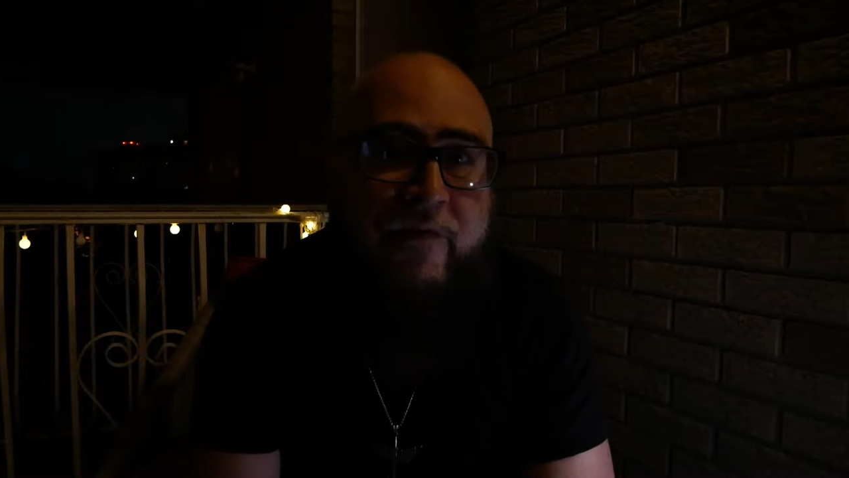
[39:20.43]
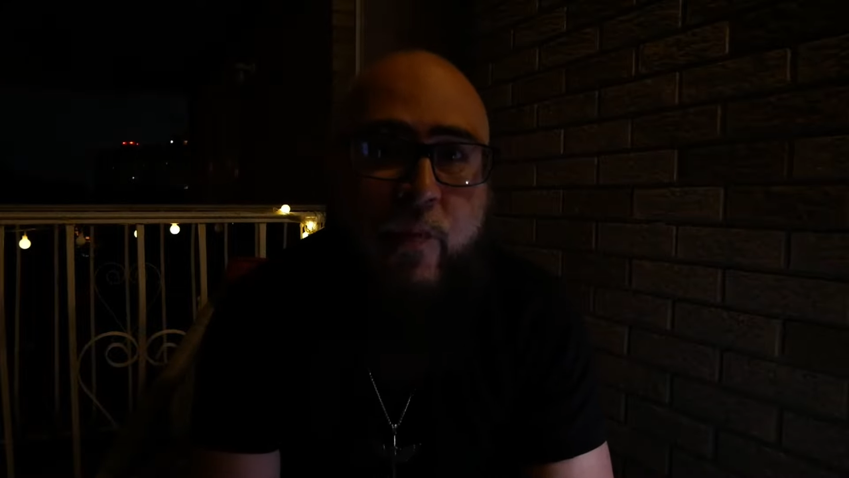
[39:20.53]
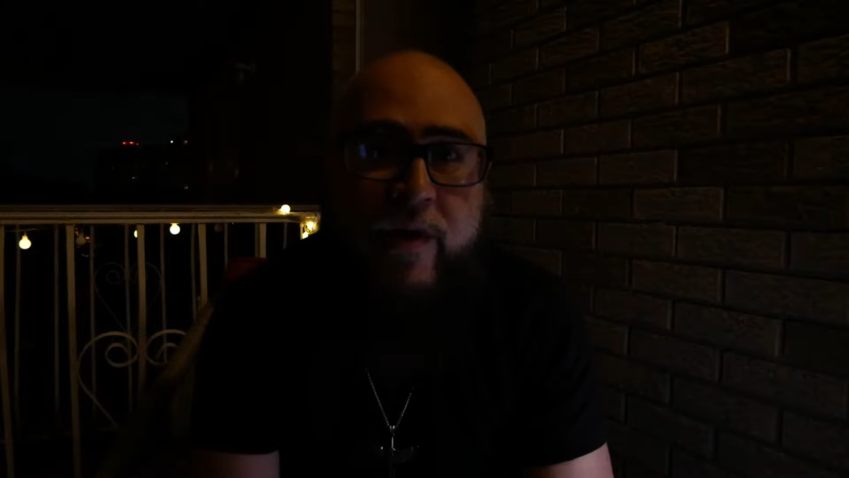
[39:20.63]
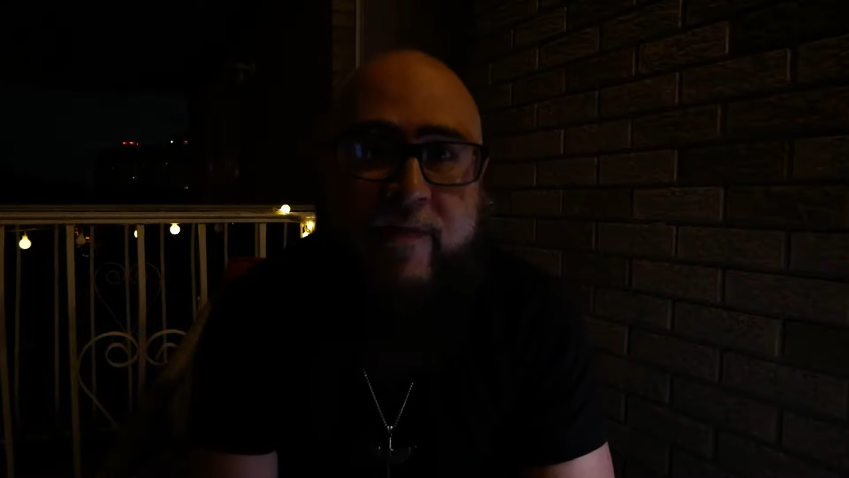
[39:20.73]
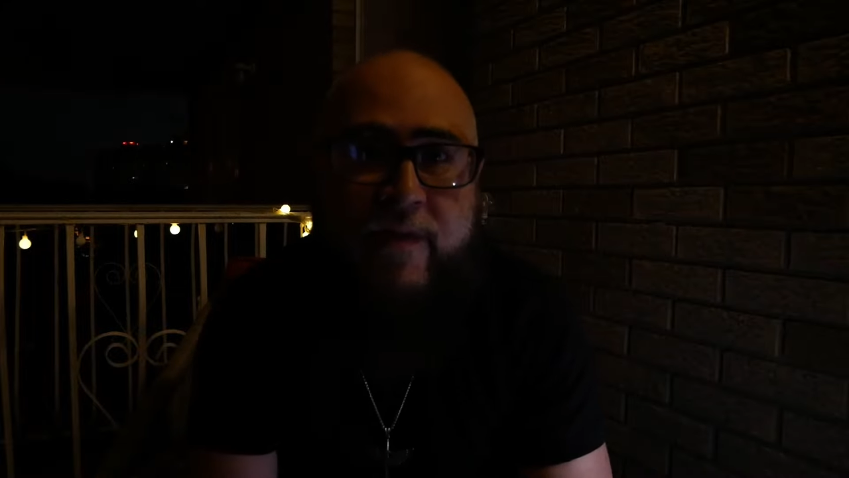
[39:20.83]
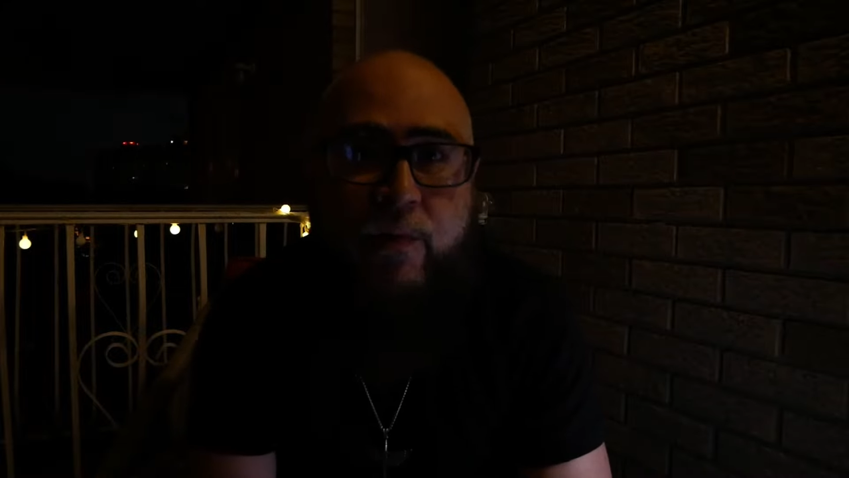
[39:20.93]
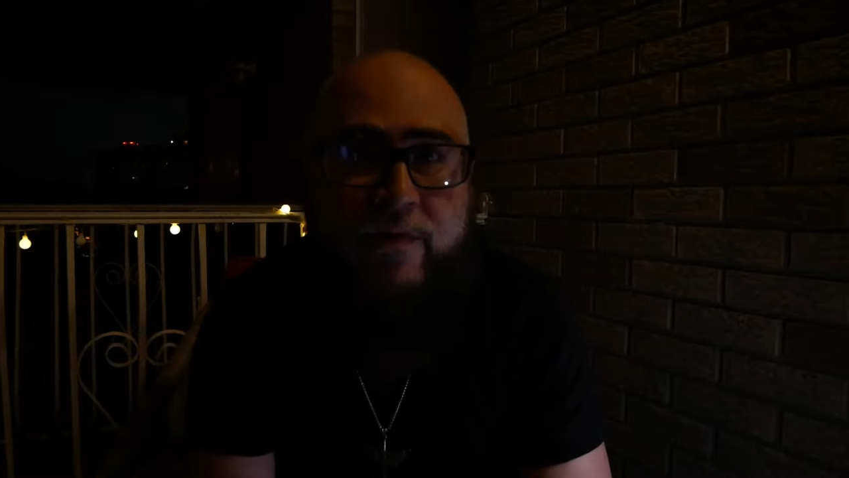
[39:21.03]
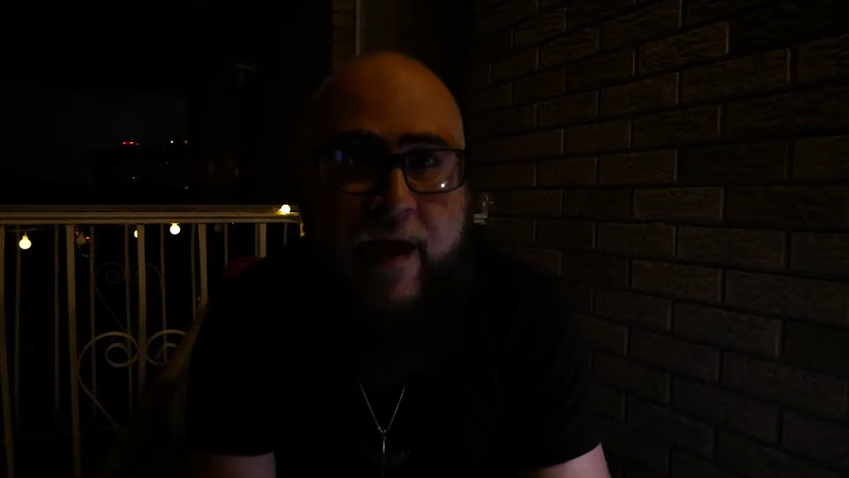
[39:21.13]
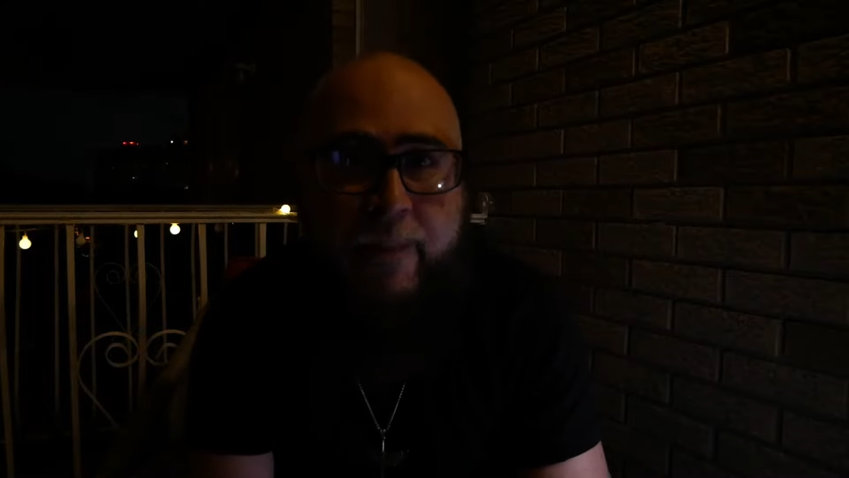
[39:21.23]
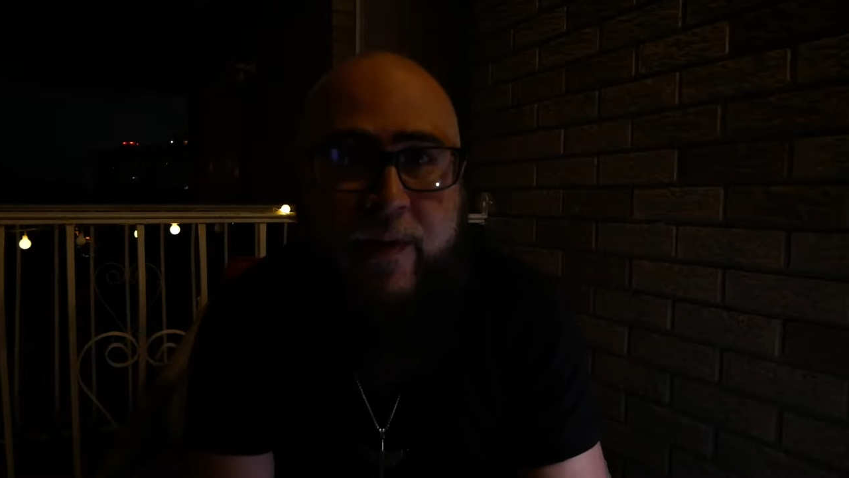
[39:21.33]
everyone to see
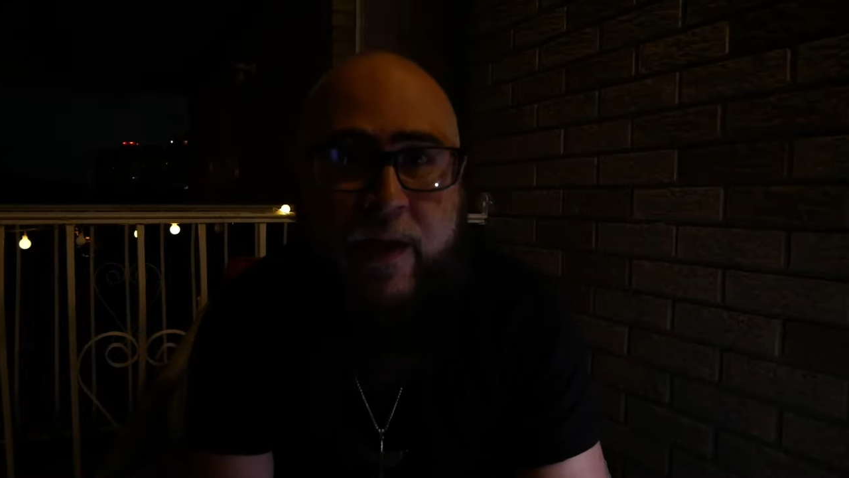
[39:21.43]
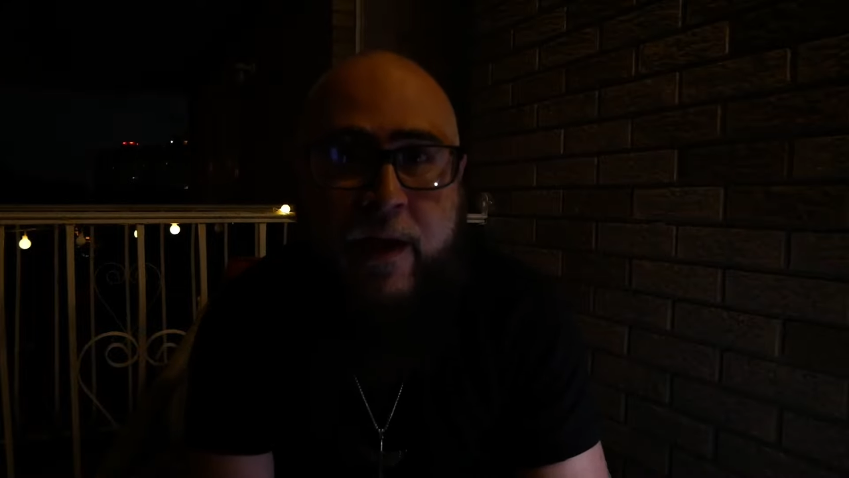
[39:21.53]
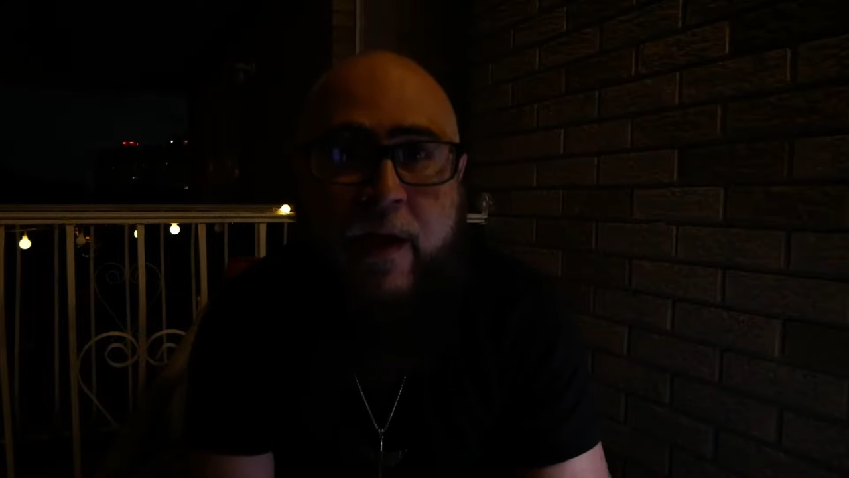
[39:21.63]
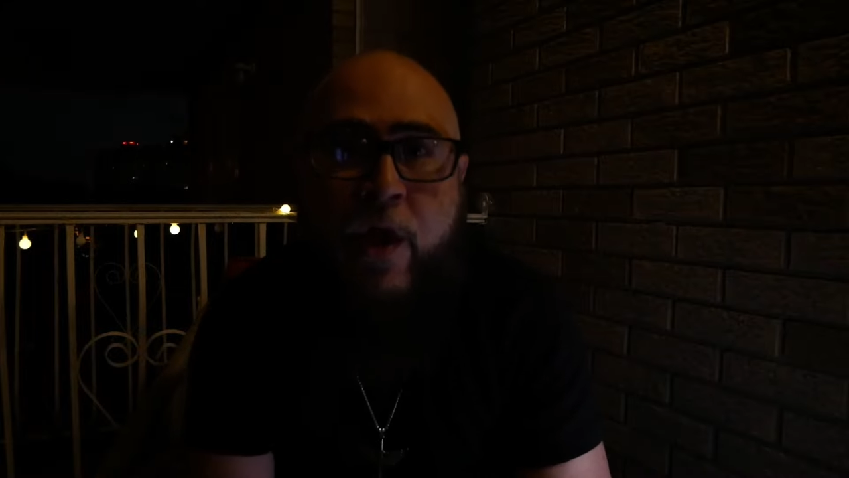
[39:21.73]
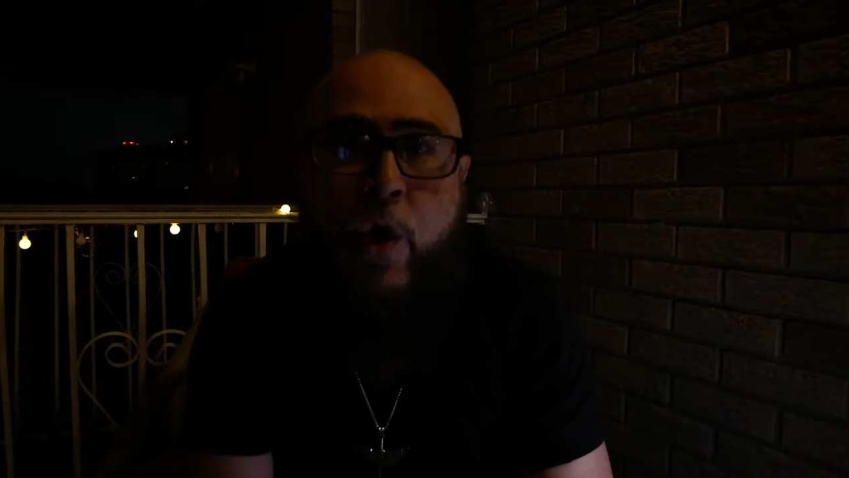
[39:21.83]
what's happening,